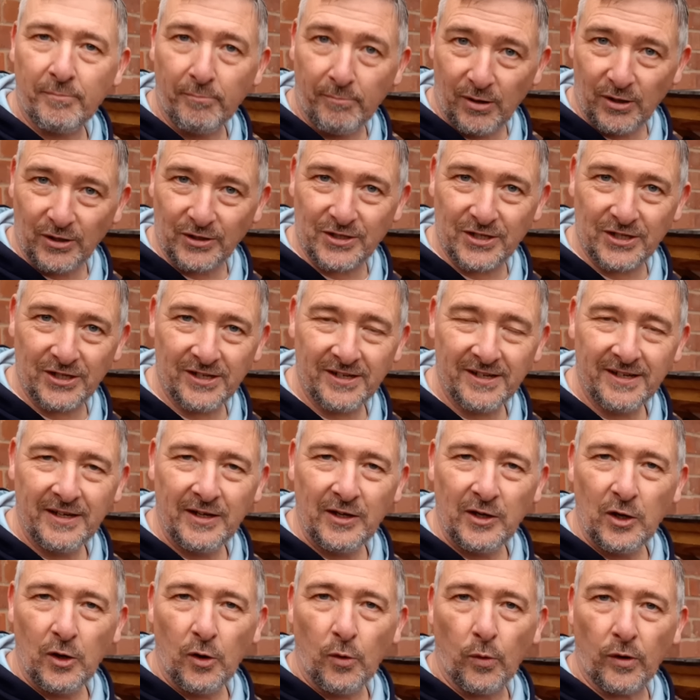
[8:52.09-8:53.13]
But
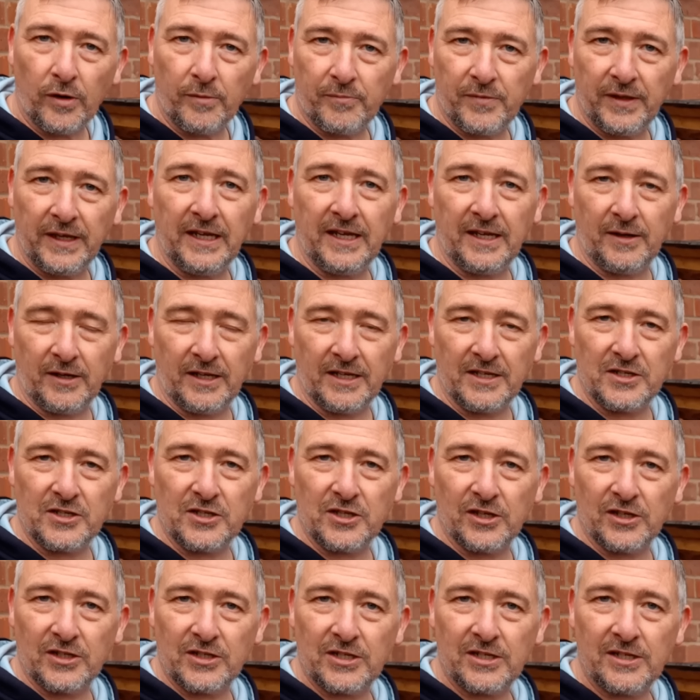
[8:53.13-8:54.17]
what I'm thinking is
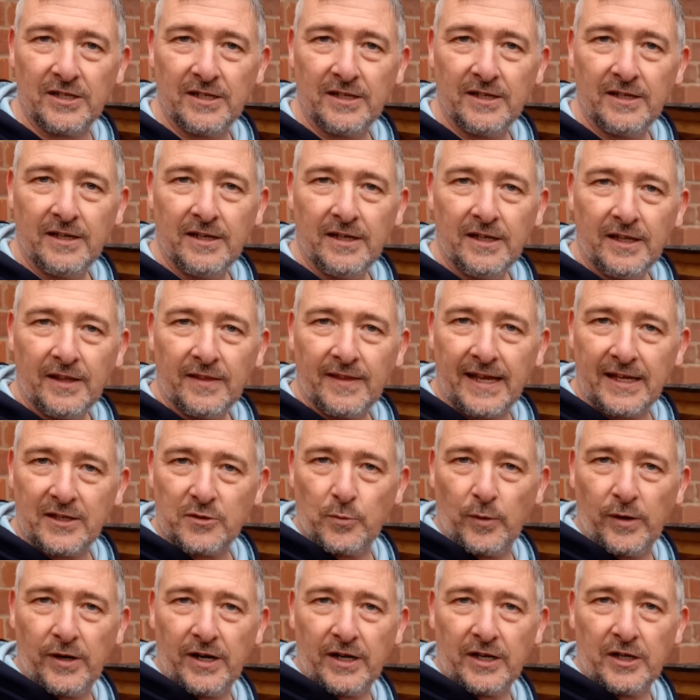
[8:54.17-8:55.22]
that that's
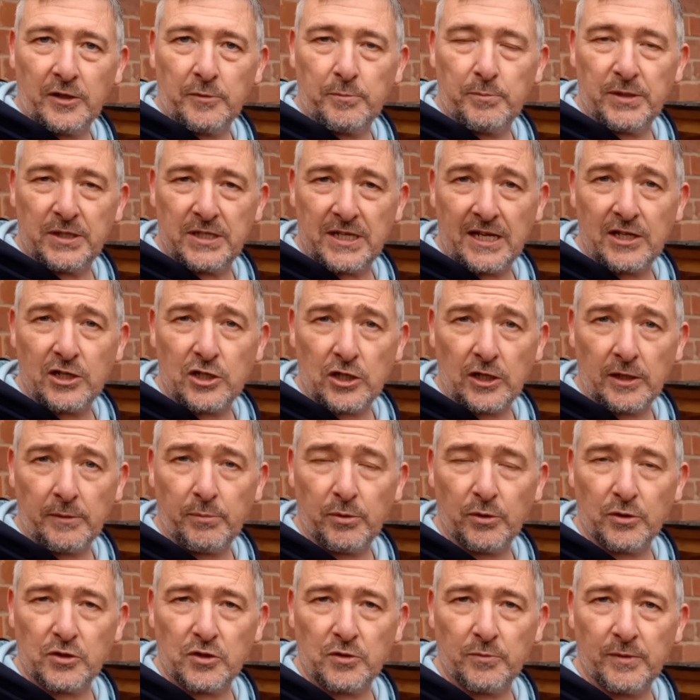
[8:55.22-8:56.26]
where I could potentially
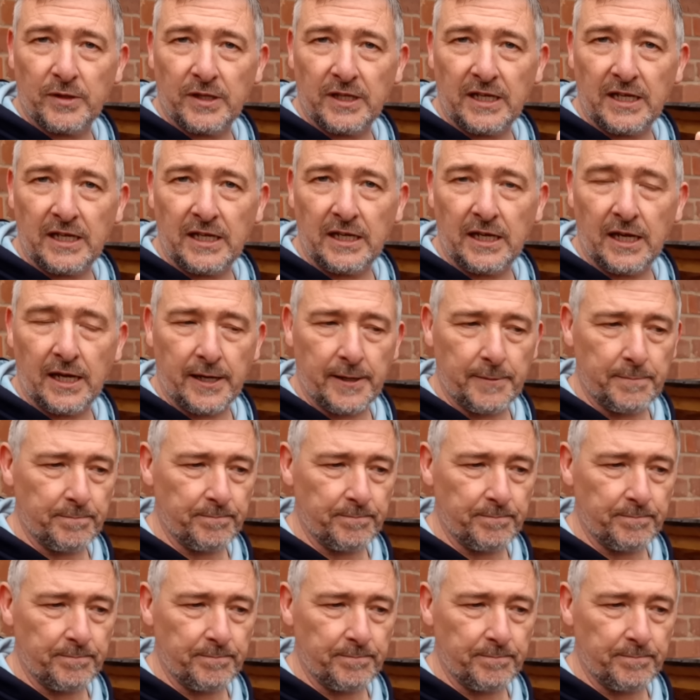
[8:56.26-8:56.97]
put some of the